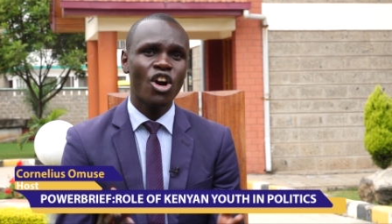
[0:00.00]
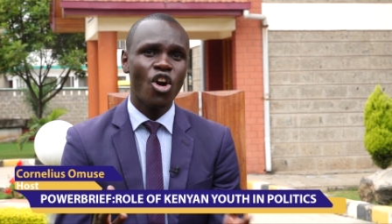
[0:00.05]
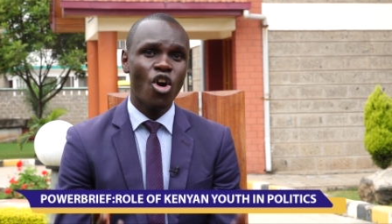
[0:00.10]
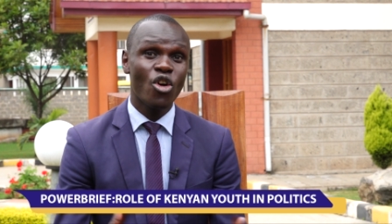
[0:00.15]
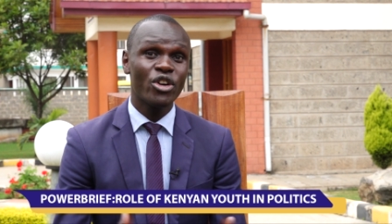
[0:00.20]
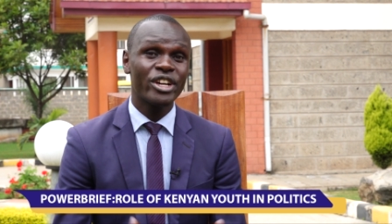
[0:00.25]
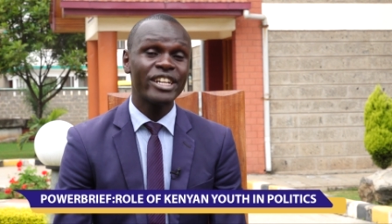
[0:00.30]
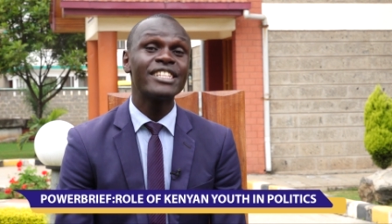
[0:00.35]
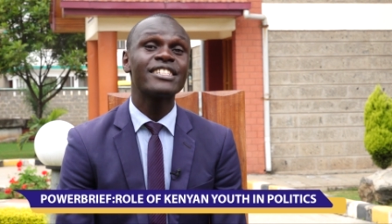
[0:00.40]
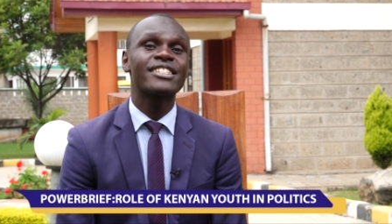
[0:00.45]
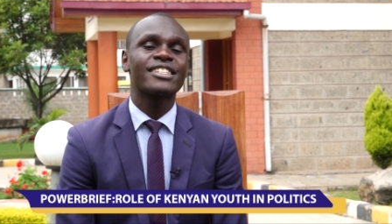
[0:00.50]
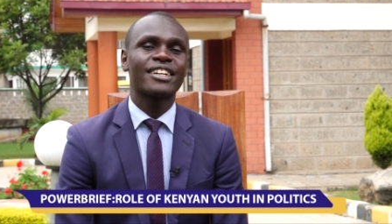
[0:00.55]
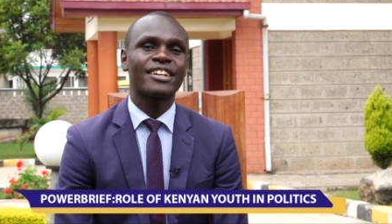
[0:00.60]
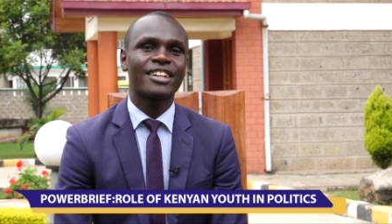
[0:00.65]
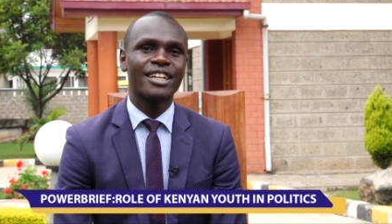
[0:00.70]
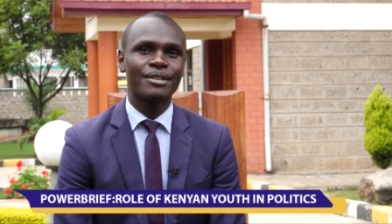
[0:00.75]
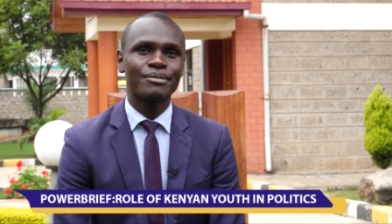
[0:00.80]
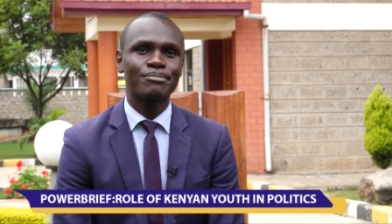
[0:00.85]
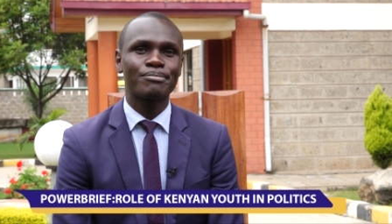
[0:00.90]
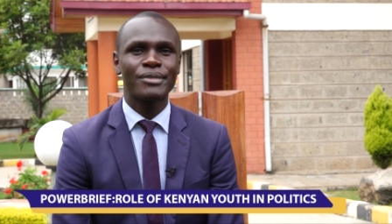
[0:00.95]
on
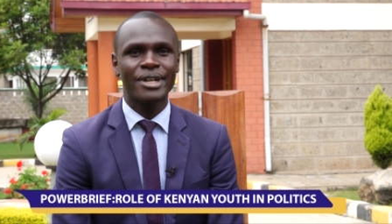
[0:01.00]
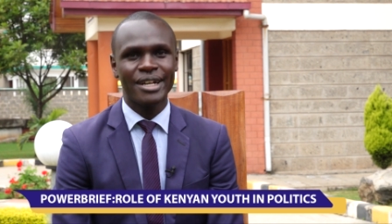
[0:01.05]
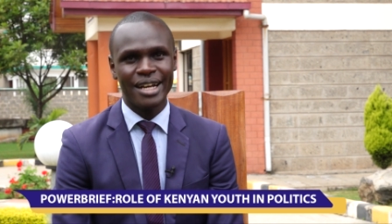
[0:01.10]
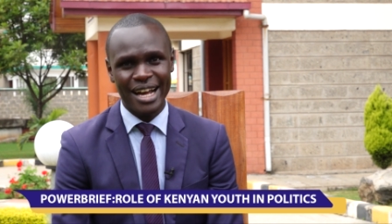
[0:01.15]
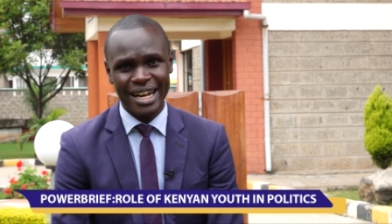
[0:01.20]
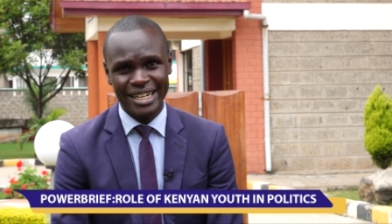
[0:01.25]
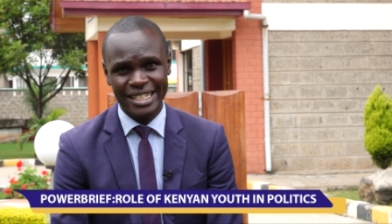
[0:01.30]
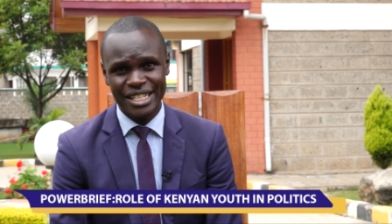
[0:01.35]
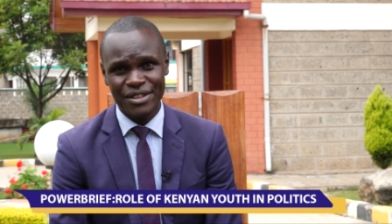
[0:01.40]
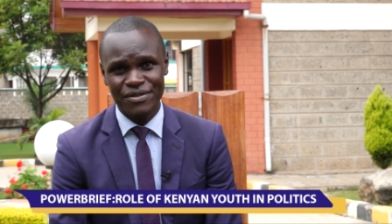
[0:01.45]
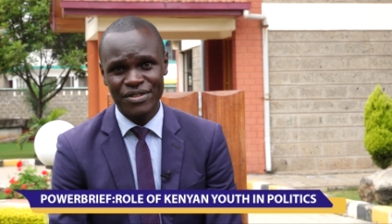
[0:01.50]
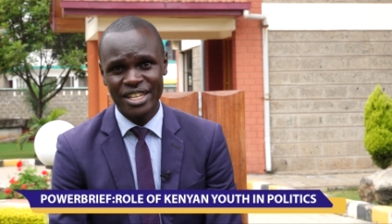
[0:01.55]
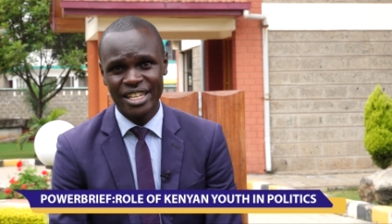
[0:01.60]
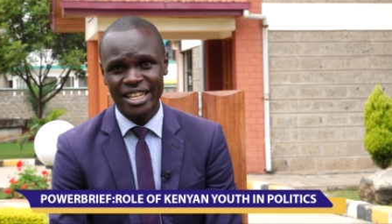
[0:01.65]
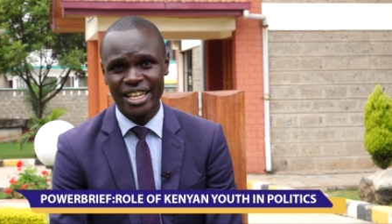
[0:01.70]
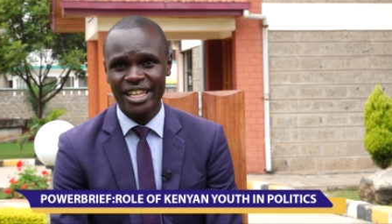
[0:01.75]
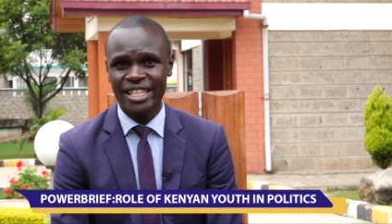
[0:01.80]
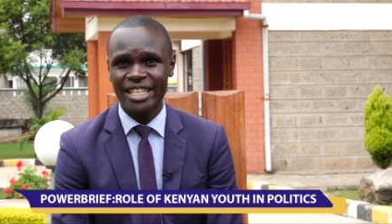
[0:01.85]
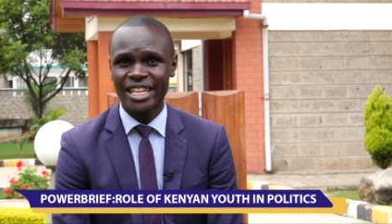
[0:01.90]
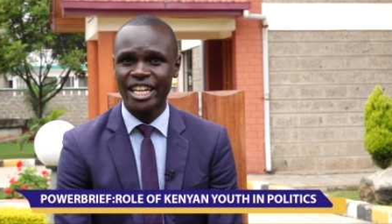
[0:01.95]
Instagram, TV
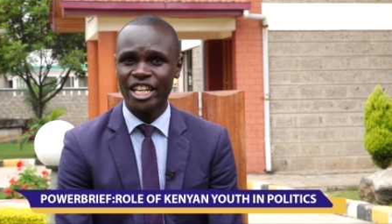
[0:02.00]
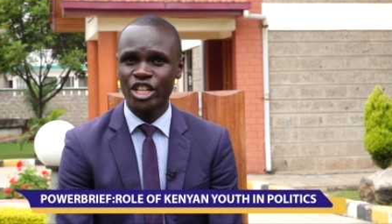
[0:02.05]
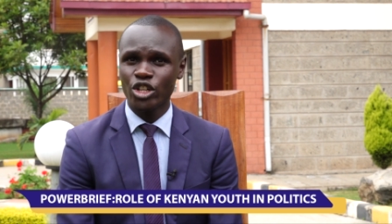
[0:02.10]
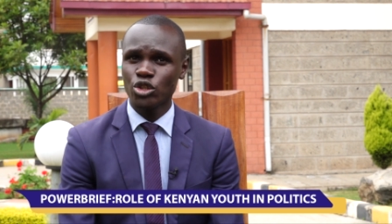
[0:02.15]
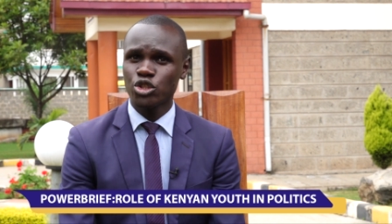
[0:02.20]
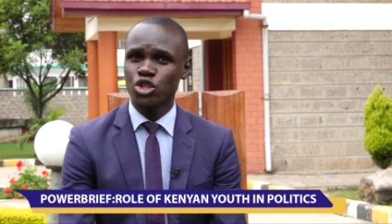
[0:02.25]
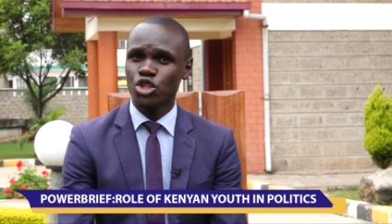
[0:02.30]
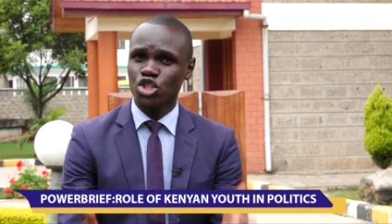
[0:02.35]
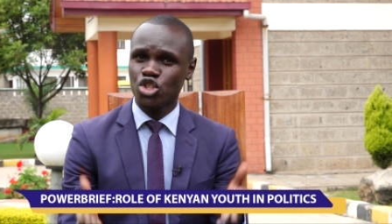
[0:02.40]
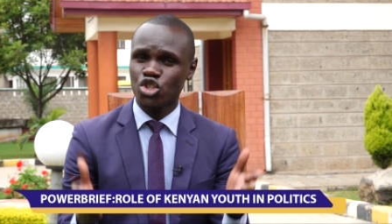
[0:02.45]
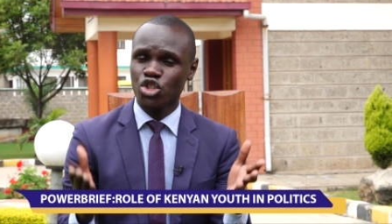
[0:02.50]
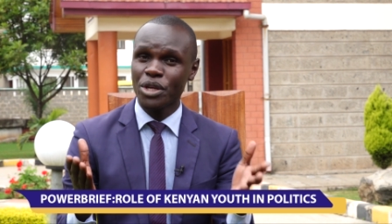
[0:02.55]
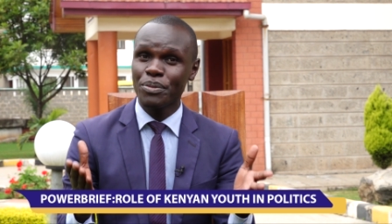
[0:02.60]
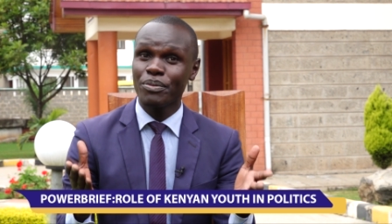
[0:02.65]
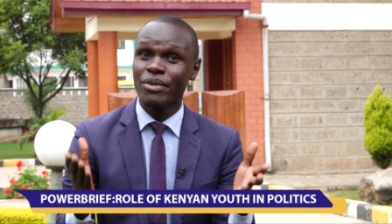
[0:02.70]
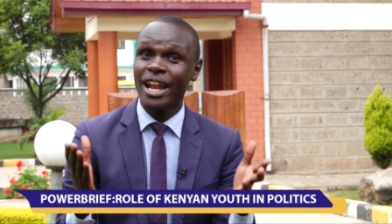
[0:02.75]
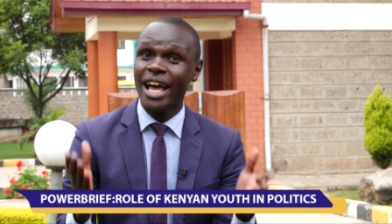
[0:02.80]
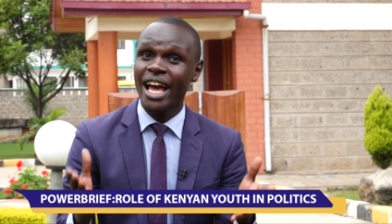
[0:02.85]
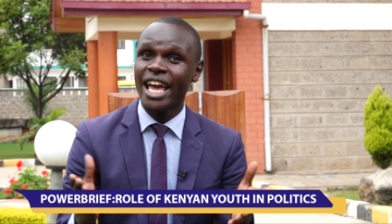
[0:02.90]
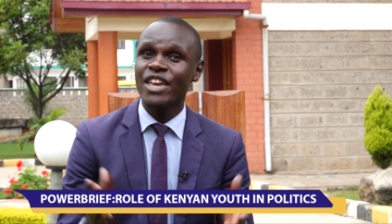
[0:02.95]
Kenya, and also
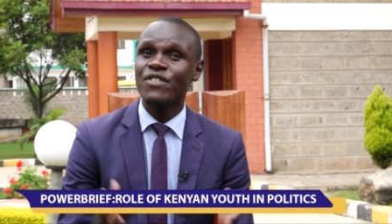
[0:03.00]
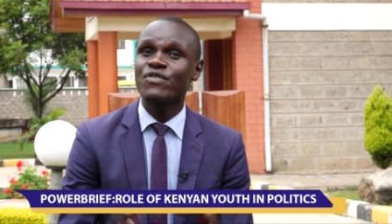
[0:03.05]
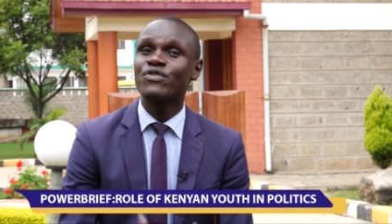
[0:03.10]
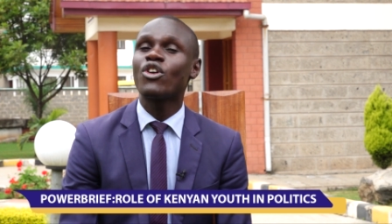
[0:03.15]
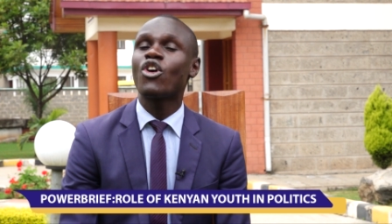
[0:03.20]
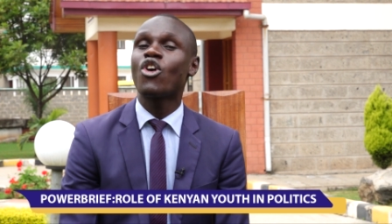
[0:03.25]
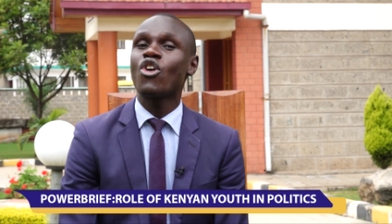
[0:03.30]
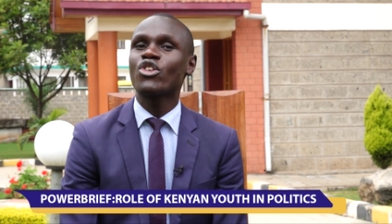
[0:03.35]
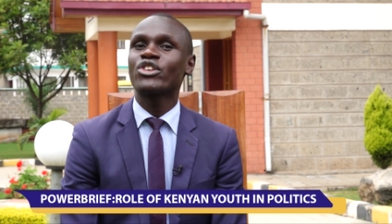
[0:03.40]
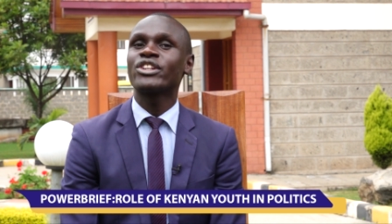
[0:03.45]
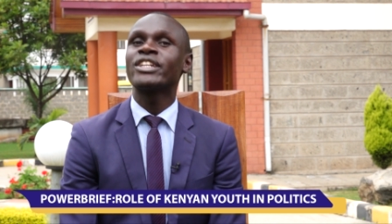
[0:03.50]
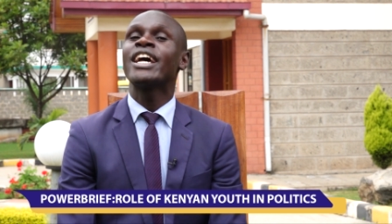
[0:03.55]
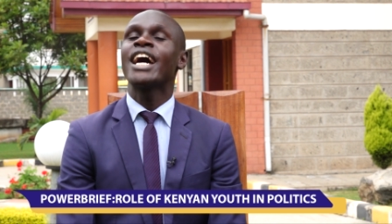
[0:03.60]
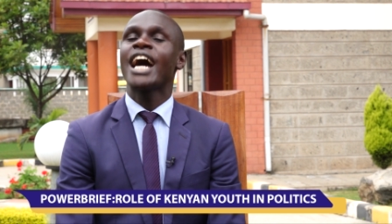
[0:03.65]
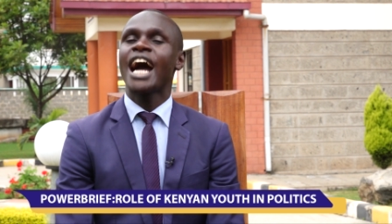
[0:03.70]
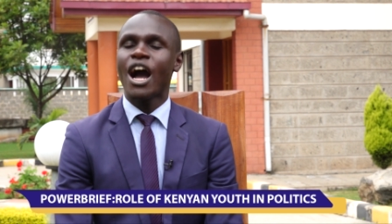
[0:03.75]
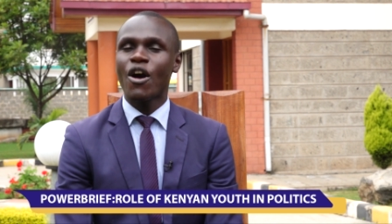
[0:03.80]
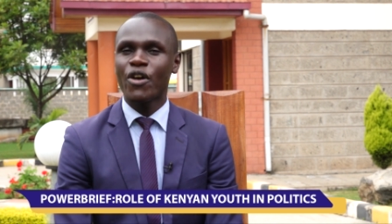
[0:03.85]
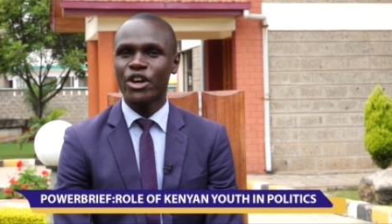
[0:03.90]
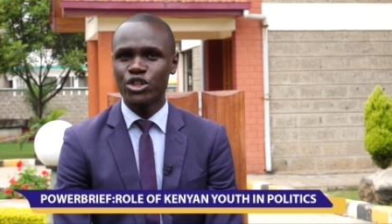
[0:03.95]
stream live on
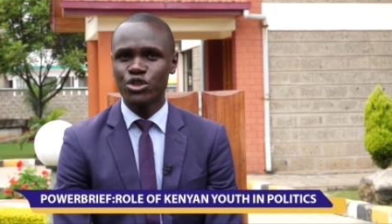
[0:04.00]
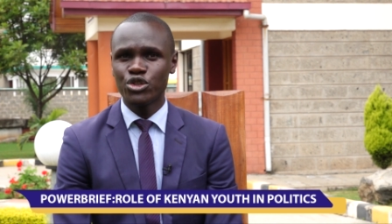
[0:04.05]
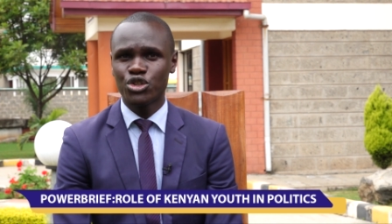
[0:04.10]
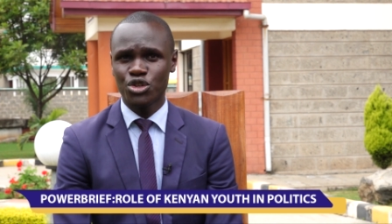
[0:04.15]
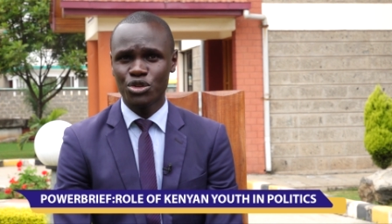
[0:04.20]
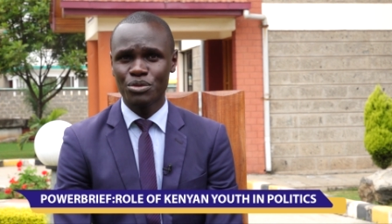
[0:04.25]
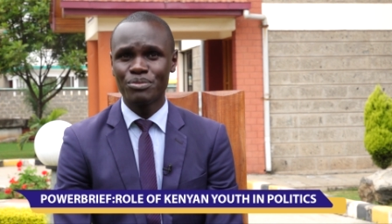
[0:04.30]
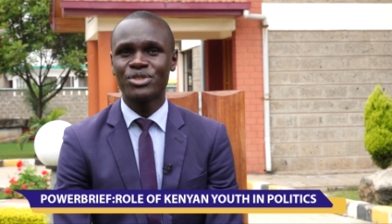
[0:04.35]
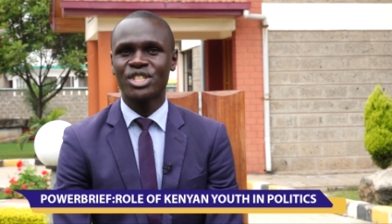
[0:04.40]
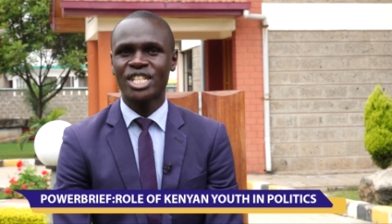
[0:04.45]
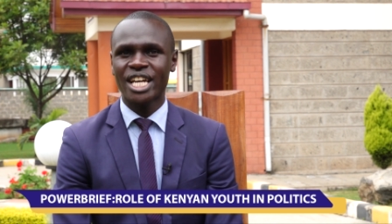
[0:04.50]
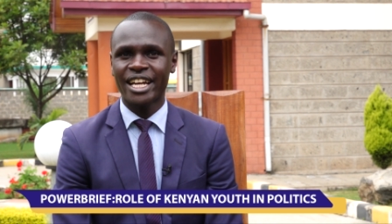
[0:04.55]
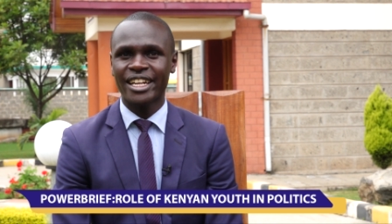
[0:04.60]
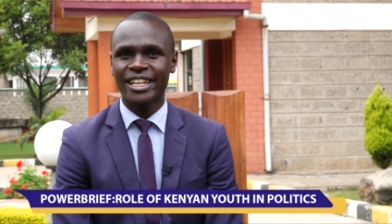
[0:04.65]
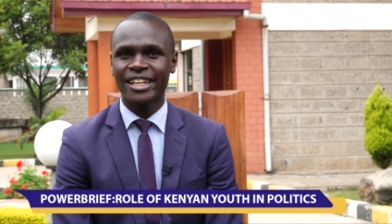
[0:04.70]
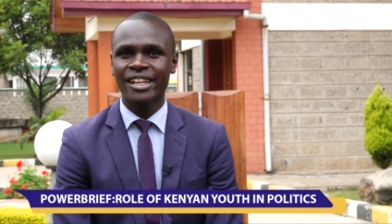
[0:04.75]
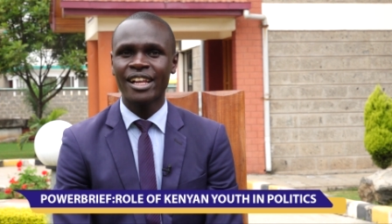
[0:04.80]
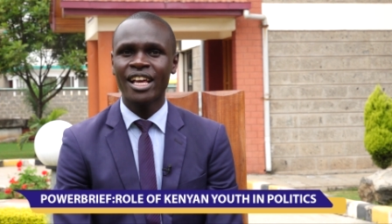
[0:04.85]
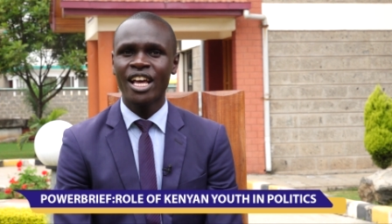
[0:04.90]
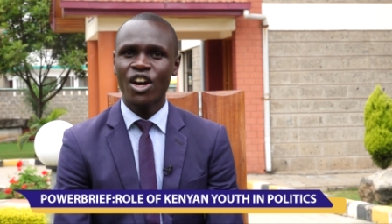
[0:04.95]
our YouTube
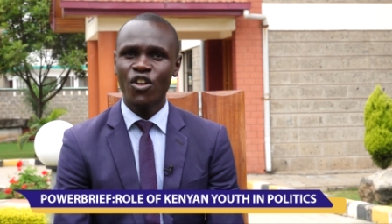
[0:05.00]
channel.